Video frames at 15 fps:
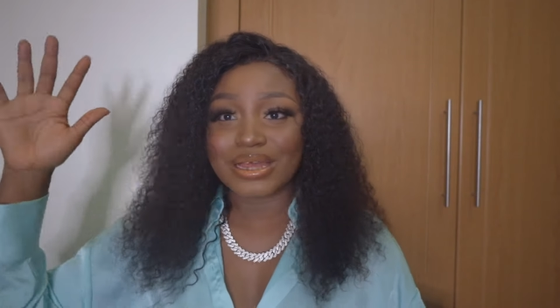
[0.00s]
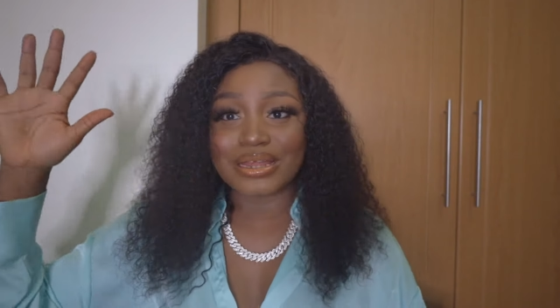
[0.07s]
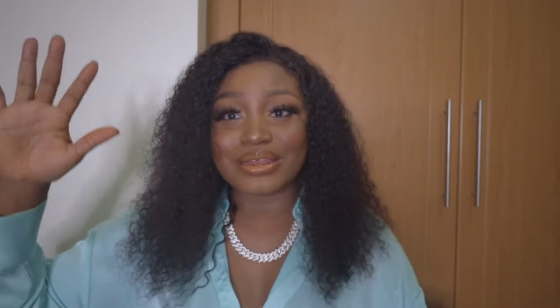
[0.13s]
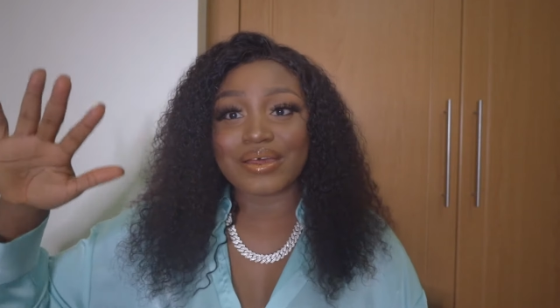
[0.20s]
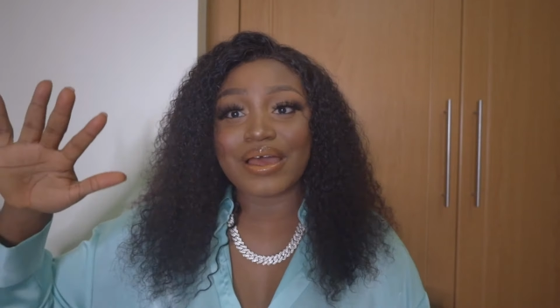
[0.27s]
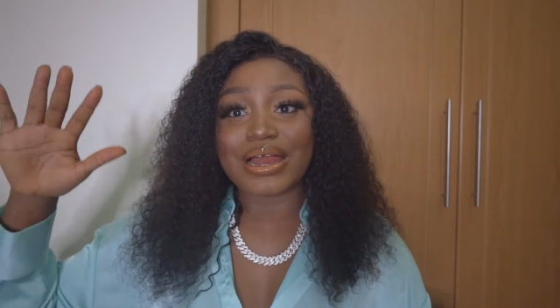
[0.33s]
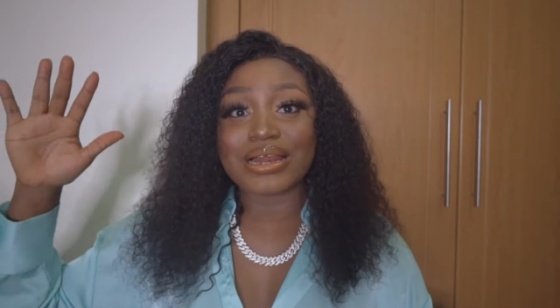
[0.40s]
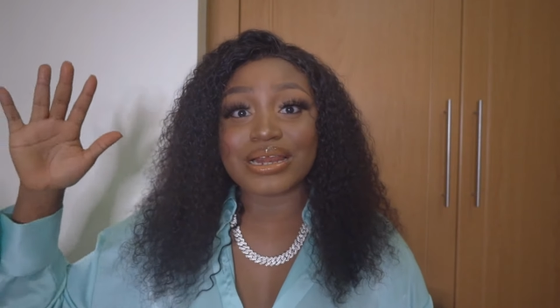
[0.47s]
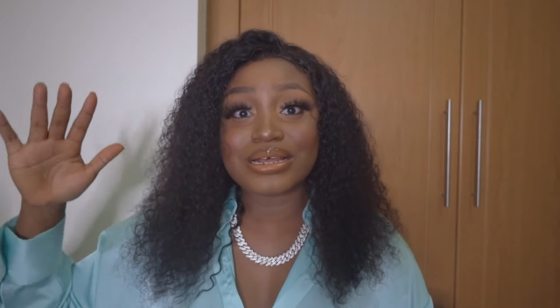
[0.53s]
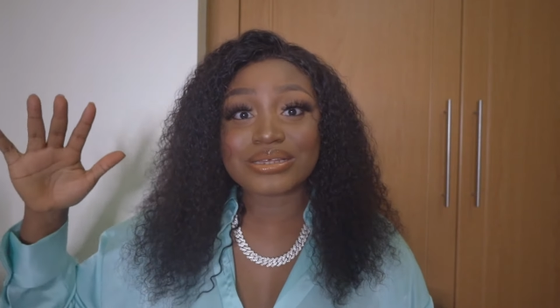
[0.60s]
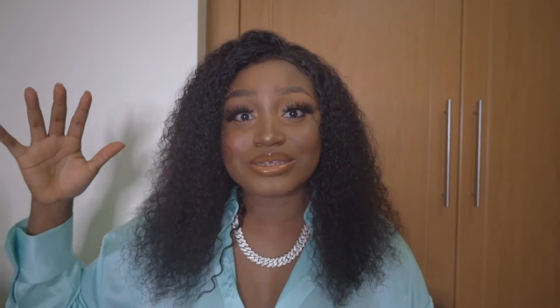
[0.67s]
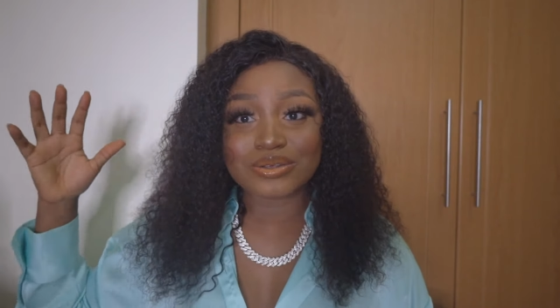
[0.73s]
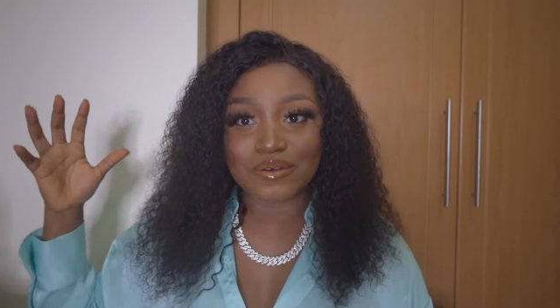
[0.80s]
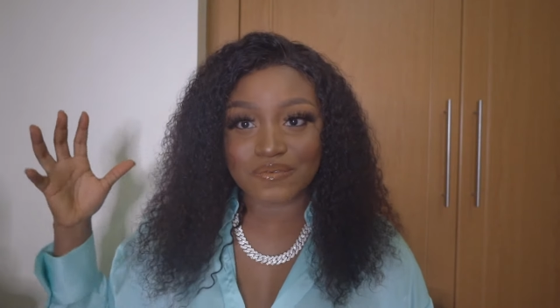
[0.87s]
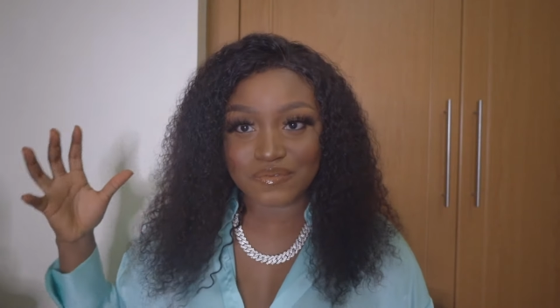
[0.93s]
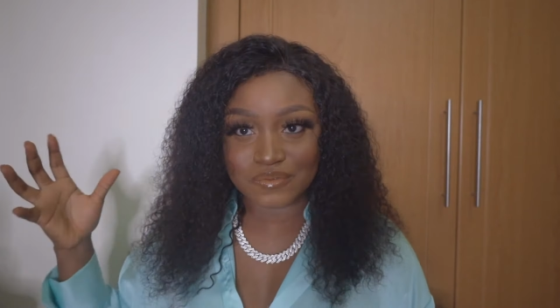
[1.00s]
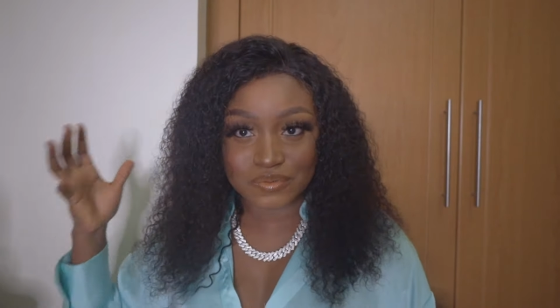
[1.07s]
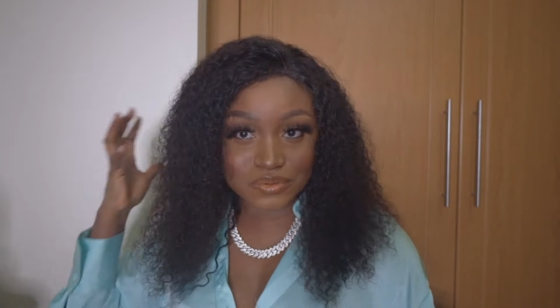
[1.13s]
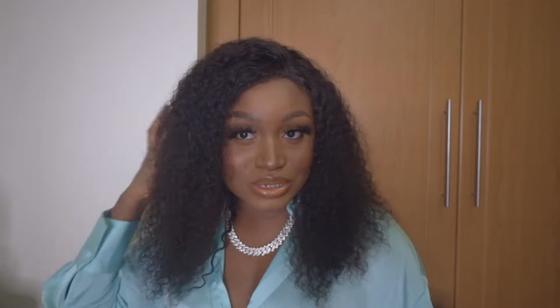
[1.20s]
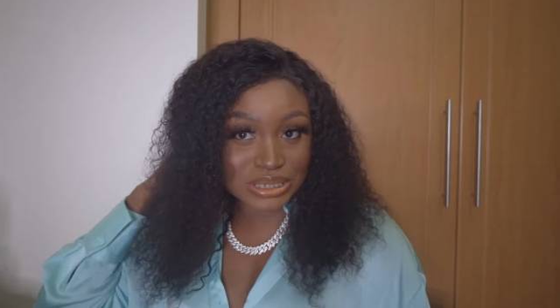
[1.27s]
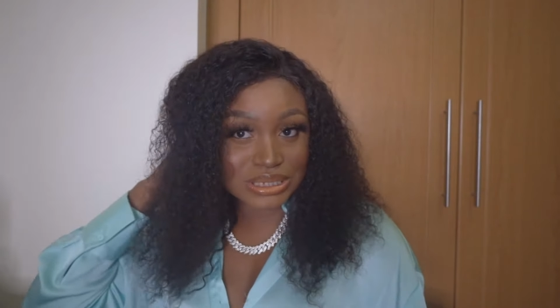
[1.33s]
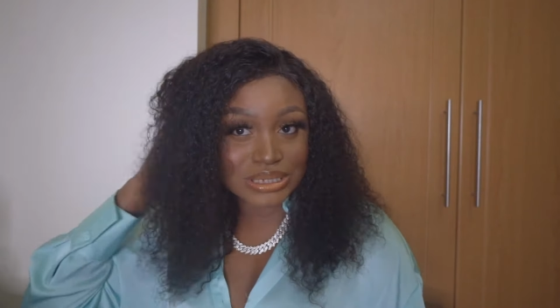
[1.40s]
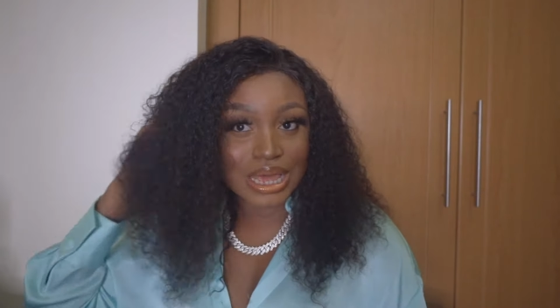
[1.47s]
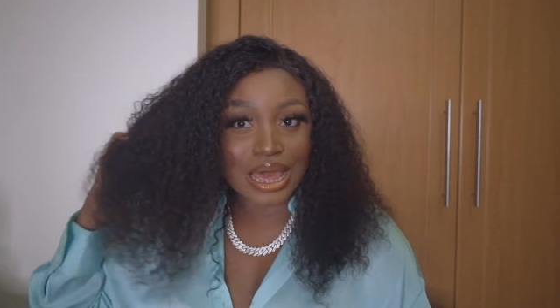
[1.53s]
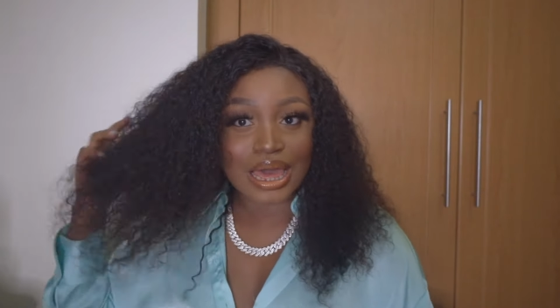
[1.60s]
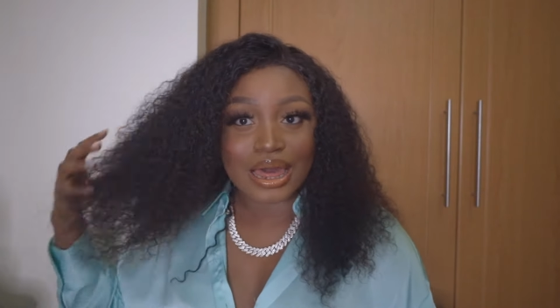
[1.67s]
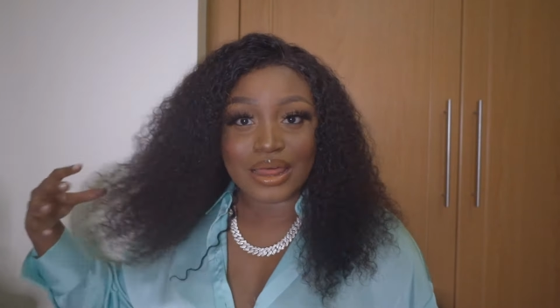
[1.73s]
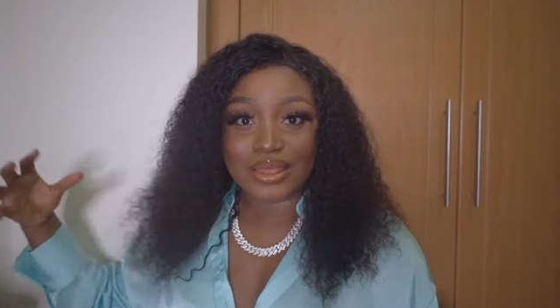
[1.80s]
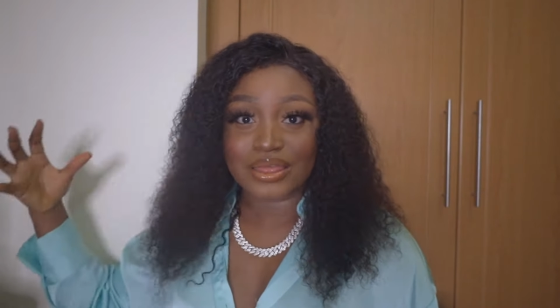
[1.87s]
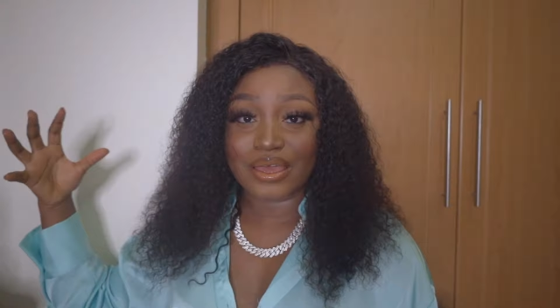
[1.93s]
there are a list of foods
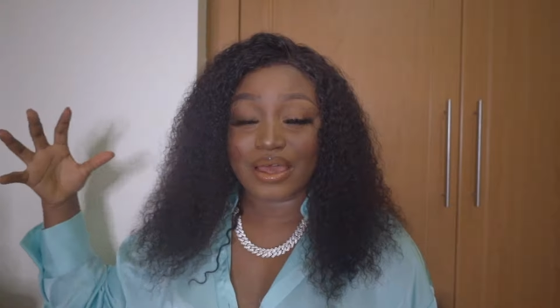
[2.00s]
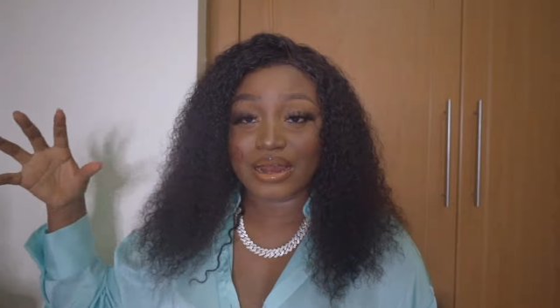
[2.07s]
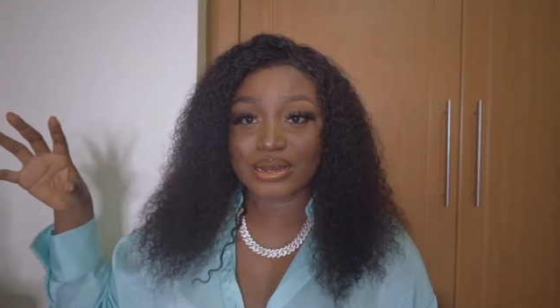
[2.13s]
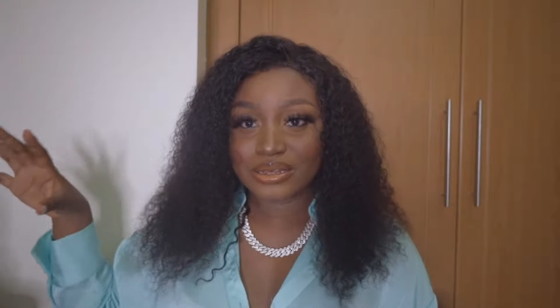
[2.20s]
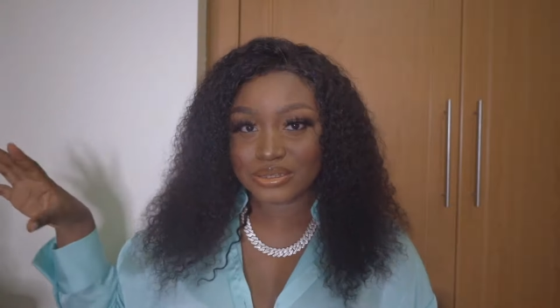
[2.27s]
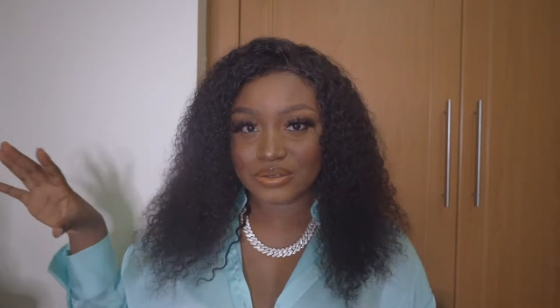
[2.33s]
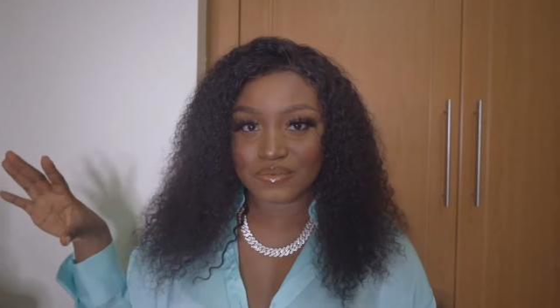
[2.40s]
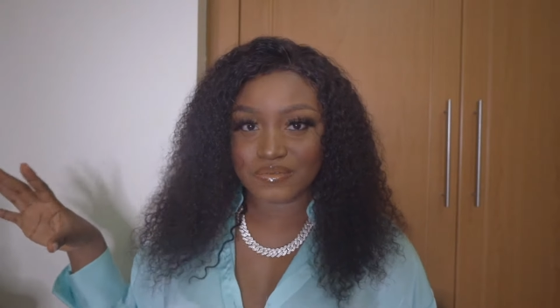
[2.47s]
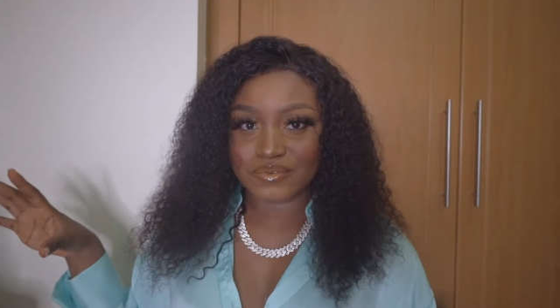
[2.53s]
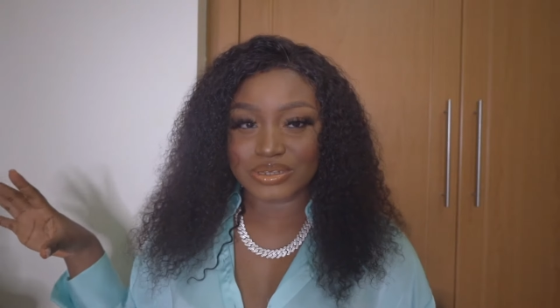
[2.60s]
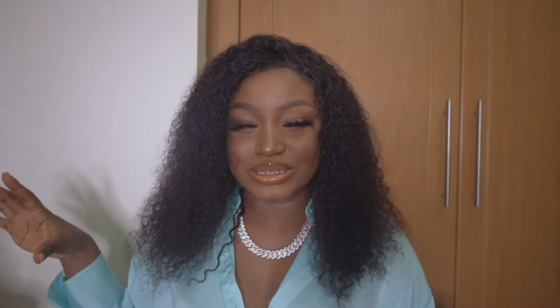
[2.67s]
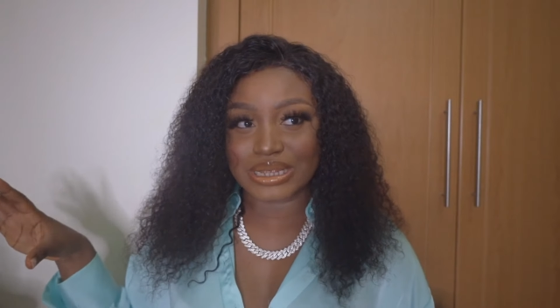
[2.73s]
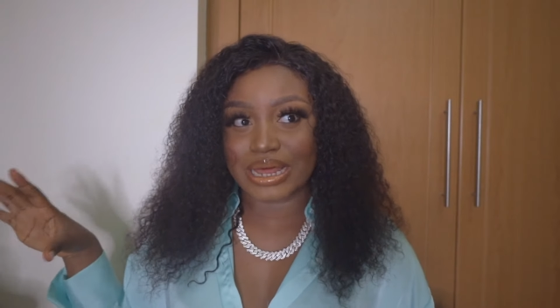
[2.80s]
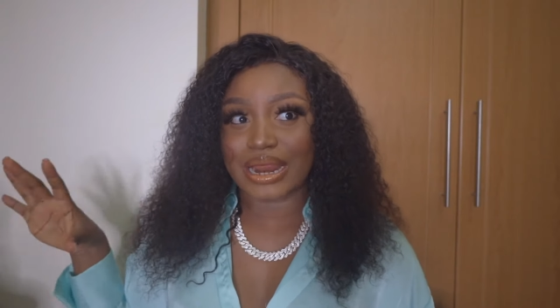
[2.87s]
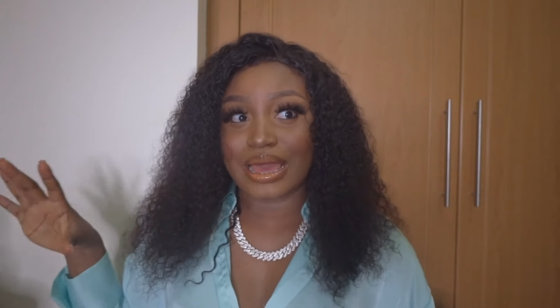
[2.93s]
that